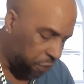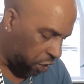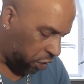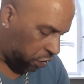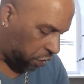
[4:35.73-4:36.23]

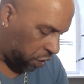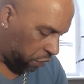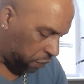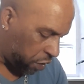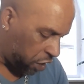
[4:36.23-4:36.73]
This
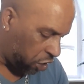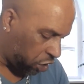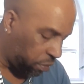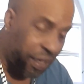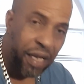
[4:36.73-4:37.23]
is
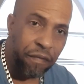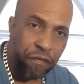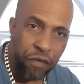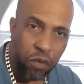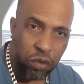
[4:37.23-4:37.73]
just my
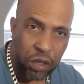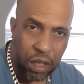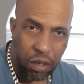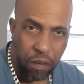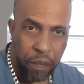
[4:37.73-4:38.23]
views
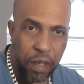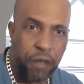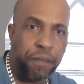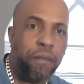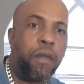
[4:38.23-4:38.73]
and opinion.